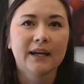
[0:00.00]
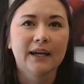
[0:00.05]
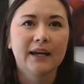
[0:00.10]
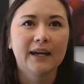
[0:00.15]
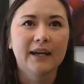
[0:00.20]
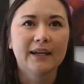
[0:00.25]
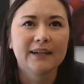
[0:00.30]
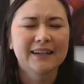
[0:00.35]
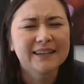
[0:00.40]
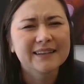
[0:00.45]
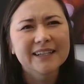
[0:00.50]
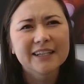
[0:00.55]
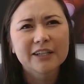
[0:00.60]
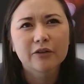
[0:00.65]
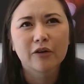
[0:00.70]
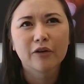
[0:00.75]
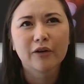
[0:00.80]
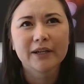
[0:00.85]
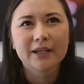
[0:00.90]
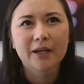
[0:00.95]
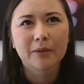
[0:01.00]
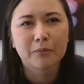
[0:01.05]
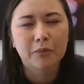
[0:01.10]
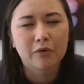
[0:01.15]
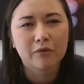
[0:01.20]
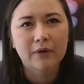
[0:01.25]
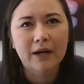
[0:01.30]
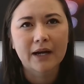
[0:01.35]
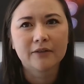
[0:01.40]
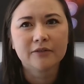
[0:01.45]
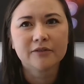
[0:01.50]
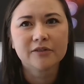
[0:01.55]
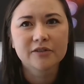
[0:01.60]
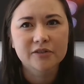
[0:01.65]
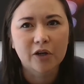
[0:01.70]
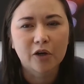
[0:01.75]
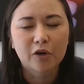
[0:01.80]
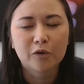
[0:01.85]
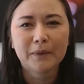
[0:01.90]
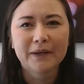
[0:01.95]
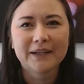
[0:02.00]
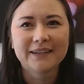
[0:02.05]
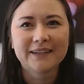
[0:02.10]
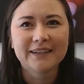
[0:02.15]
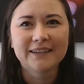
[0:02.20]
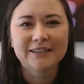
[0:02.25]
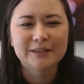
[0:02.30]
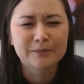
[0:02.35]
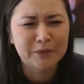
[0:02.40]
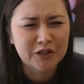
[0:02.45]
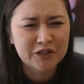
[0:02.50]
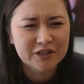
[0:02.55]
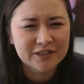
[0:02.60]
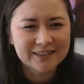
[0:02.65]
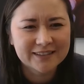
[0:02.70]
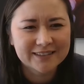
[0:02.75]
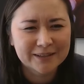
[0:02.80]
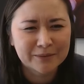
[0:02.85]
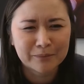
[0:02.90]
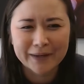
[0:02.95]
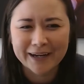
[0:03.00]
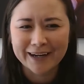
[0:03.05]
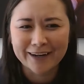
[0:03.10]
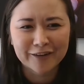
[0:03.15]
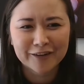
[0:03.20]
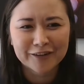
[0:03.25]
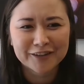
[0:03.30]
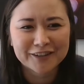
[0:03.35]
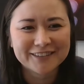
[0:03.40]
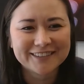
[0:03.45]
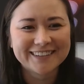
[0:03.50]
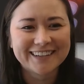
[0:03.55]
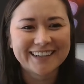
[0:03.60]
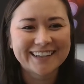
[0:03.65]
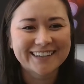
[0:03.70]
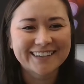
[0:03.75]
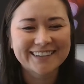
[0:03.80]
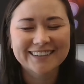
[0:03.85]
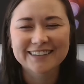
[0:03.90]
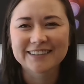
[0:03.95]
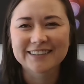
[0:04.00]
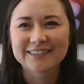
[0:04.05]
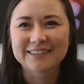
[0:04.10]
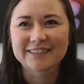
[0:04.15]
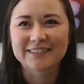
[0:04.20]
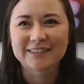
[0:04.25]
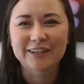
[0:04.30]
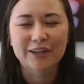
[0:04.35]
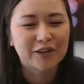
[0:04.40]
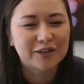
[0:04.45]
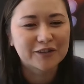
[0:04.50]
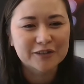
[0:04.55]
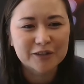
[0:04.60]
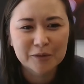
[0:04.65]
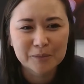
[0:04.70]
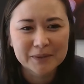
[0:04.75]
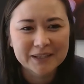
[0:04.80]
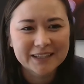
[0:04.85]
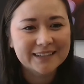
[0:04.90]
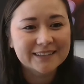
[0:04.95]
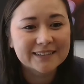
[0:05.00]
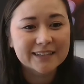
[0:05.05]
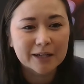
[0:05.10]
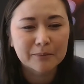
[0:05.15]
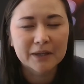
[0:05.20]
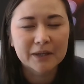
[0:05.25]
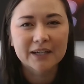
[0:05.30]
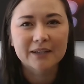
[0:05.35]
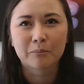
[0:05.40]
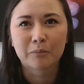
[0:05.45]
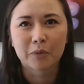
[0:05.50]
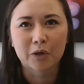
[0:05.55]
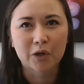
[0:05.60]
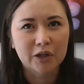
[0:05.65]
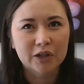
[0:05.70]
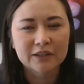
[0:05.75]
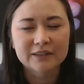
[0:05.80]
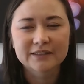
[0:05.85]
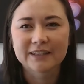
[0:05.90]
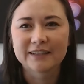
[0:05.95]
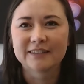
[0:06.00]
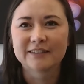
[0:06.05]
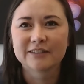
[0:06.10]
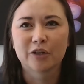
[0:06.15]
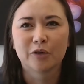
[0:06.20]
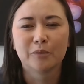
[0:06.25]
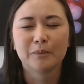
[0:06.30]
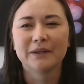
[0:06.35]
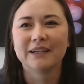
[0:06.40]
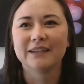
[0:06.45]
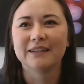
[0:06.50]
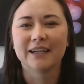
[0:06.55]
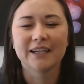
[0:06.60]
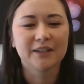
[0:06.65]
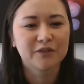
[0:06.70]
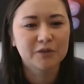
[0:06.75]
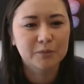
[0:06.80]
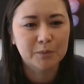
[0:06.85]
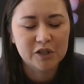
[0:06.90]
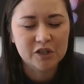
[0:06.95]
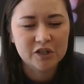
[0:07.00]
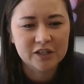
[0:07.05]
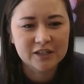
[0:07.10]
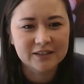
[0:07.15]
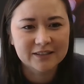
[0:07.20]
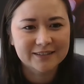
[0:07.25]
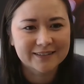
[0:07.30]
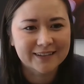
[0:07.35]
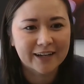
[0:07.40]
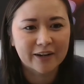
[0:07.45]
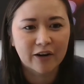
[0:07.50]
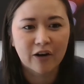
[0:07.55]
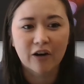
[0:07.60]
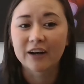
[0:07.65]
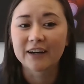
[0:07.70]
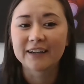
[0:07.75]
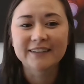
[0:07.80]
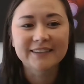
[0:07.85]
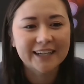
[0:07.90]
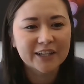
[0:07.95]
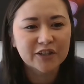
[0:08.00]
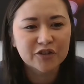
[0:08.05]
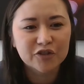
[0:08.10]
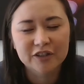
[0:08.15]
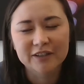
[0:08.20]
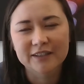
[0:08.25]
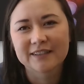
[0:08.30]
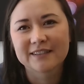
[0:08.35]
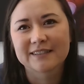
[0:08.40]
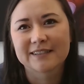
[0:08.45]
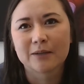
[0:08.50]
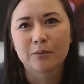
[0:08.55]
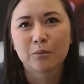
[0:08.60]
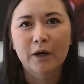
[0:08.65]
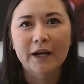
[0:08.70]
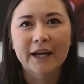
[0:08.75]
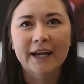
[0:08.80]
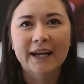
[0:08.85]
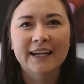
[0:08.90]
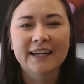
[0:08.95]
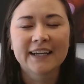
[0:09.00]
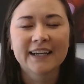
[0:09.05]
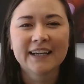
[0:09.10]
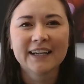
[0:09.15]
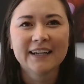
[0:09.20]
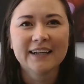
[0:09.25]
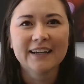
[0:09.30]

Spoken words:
And I think growing up around so many species in peril, like there are so many endemic birds and so many native species that are endangered in some way.